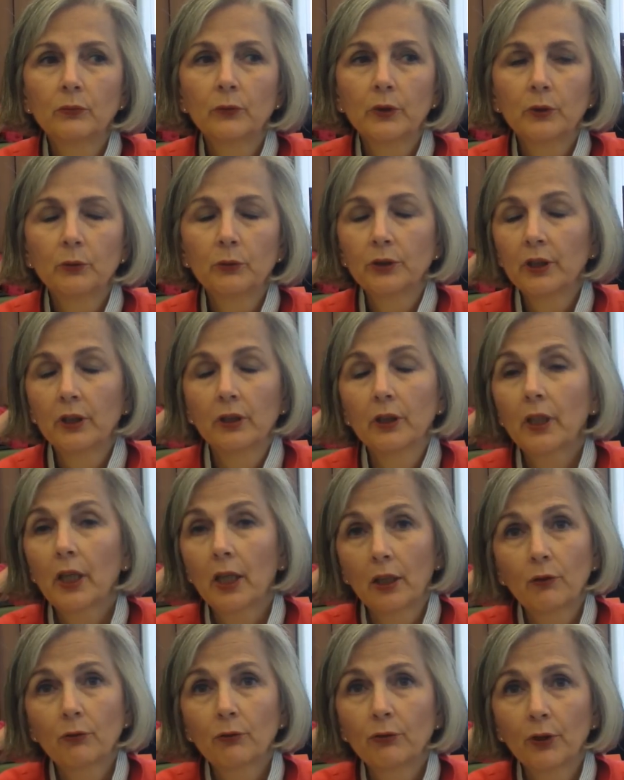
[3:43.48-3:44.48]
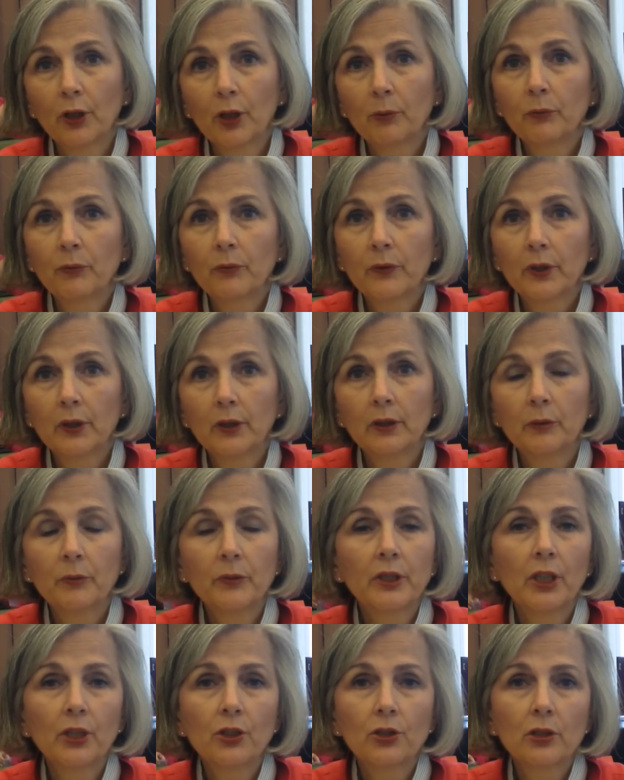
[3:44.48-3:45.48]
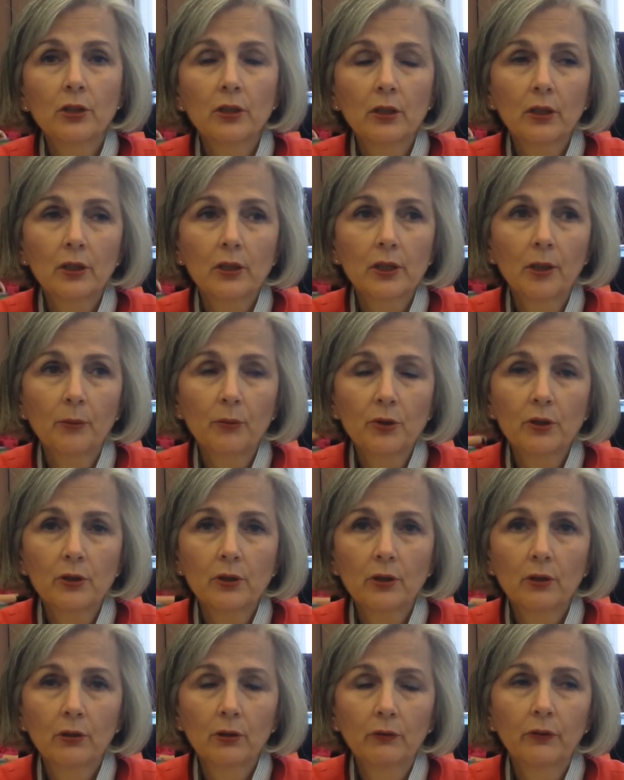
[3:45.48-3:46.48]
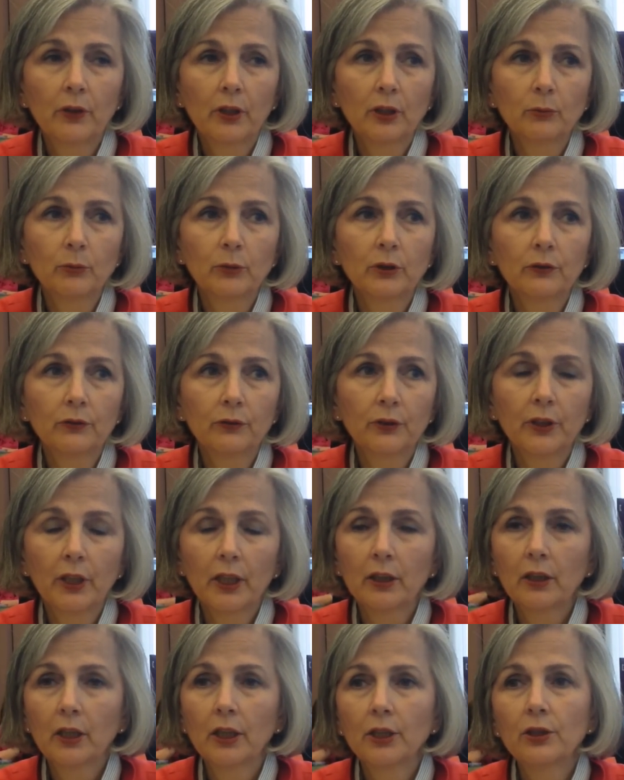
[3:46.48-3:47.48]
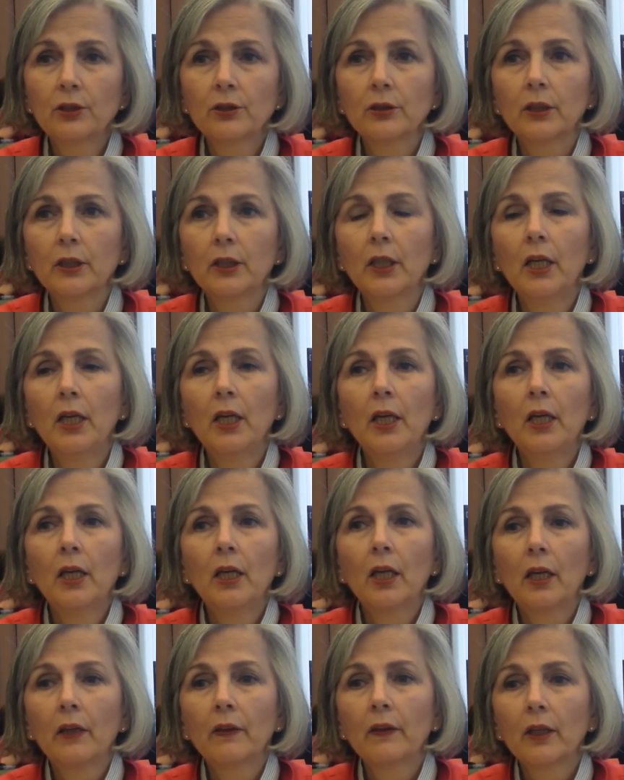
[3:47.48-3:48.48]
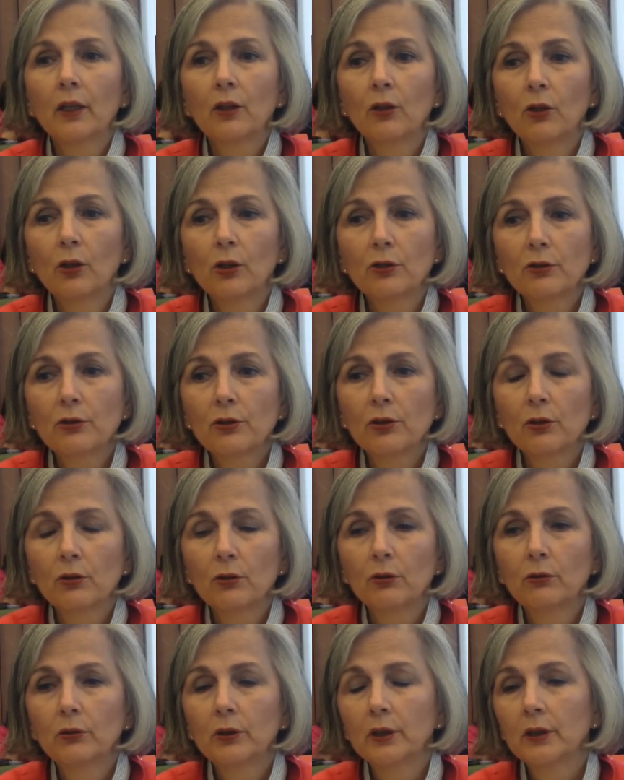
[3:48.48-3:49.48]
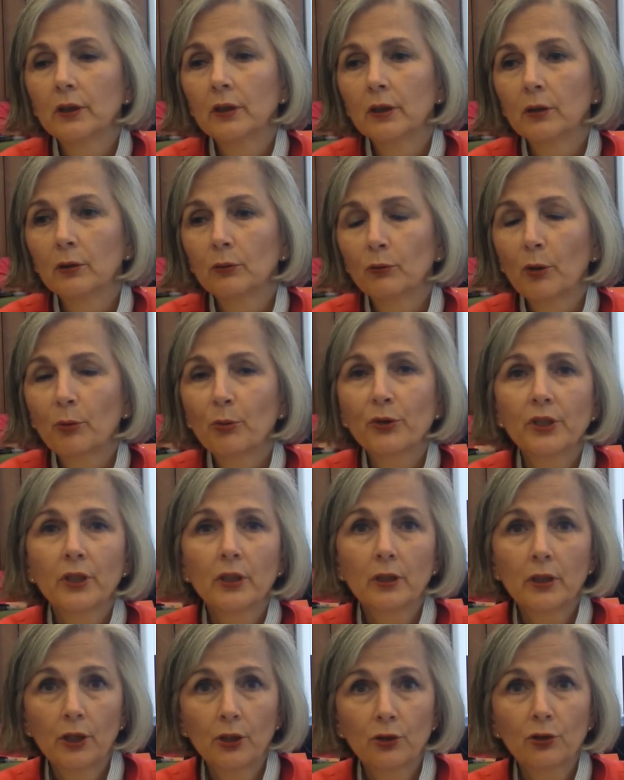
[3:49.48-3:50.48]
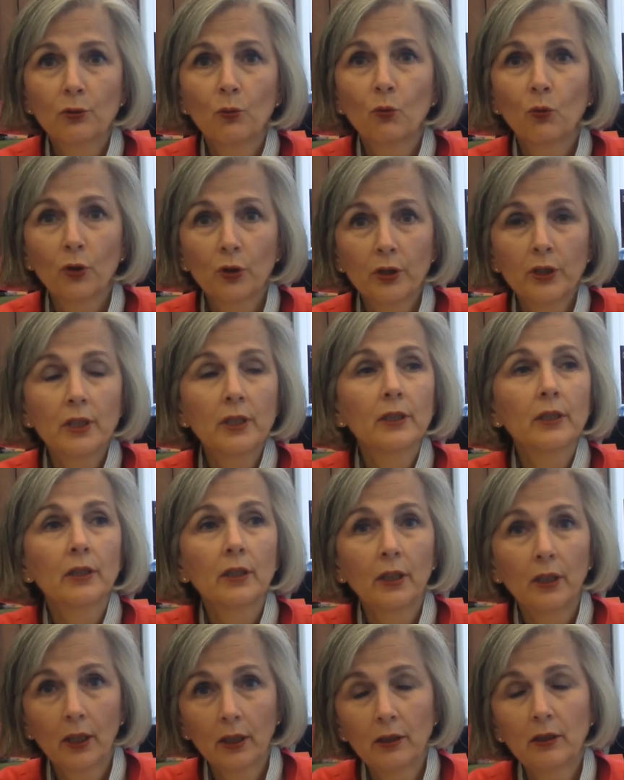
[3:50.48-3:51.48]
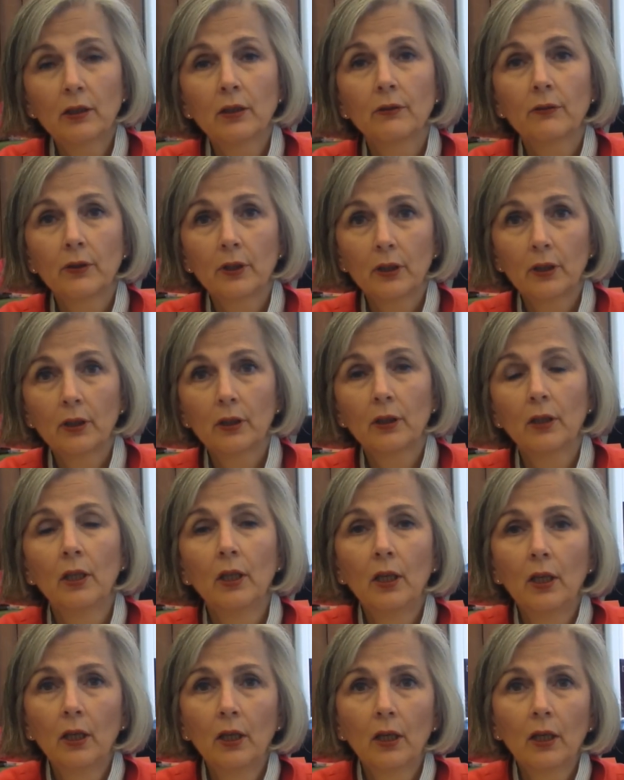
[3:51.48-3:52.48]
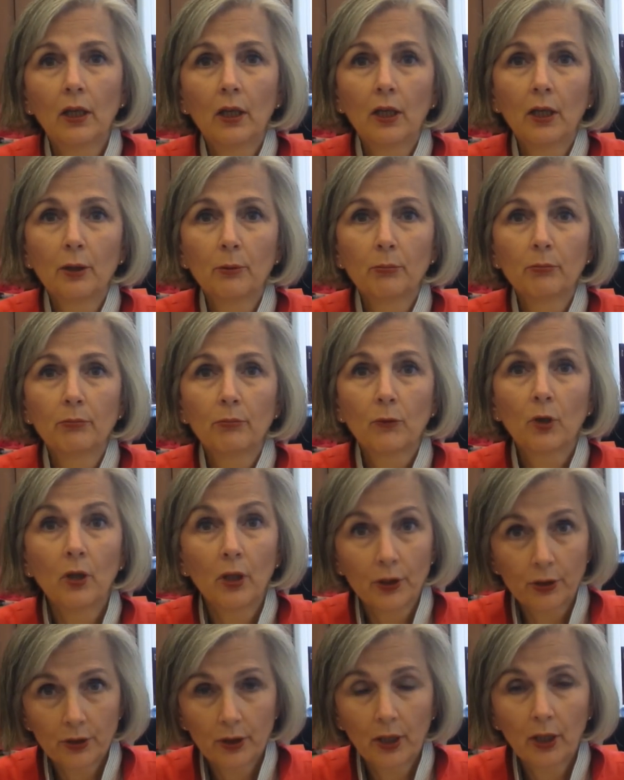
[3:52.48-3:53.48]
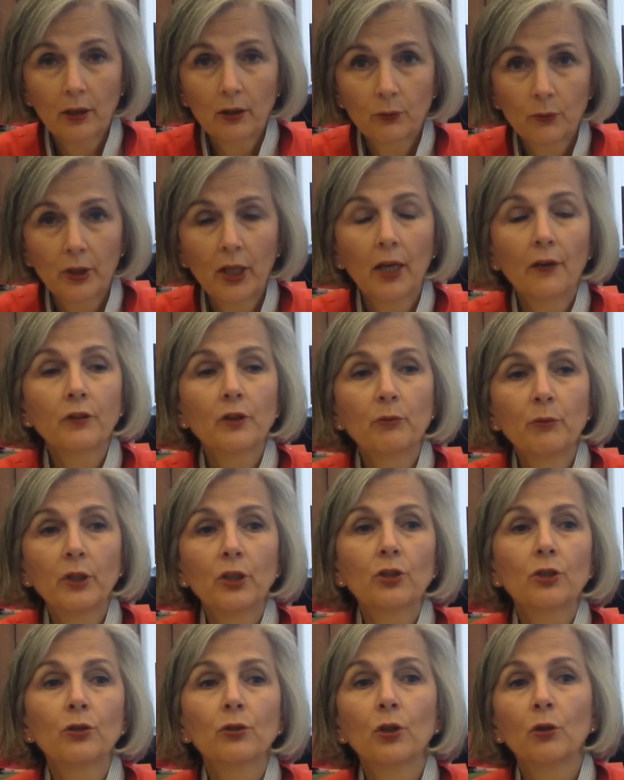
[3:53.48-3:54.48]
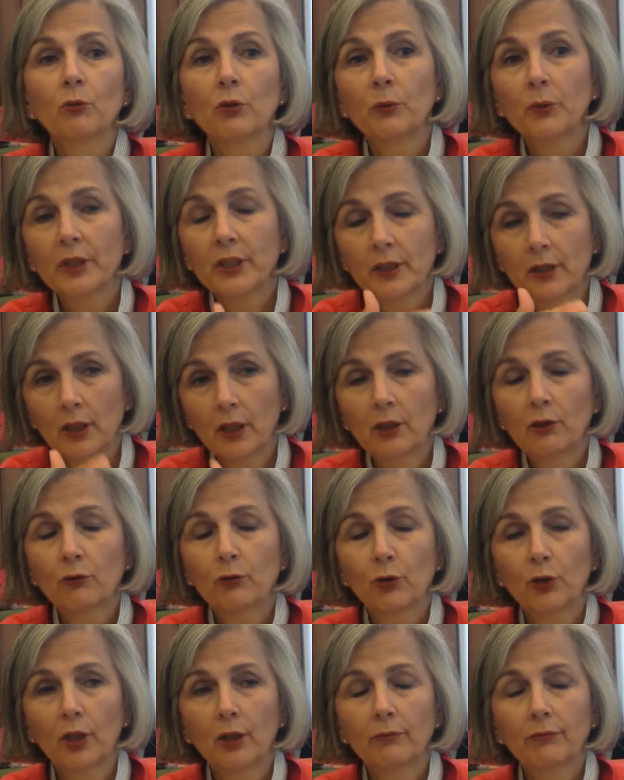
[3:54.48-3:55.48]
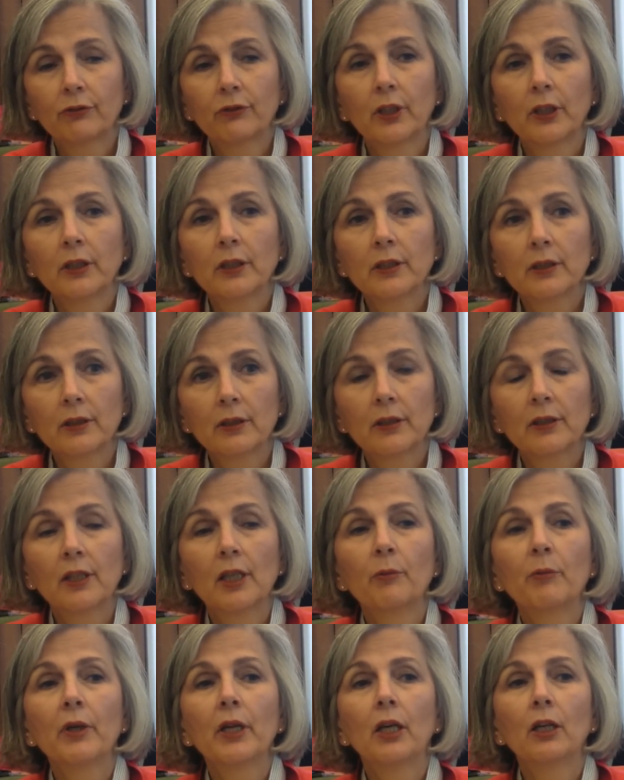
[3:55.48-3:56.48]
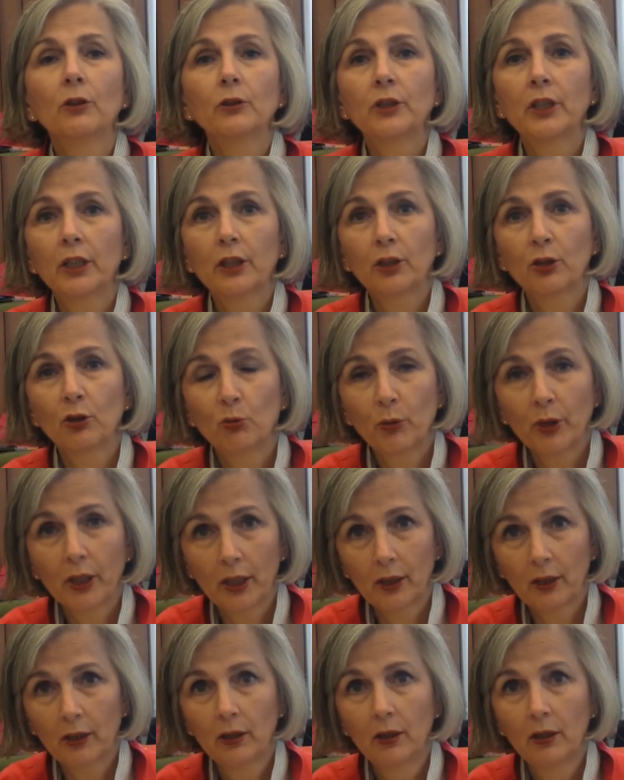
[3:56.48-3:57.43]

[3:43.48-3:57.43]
will derogate from the limitations and exceptions that are available for that country. And then also in the representational warranties at the end of the um, contract, we have to make sure what we sign for up front isn't somehow taken away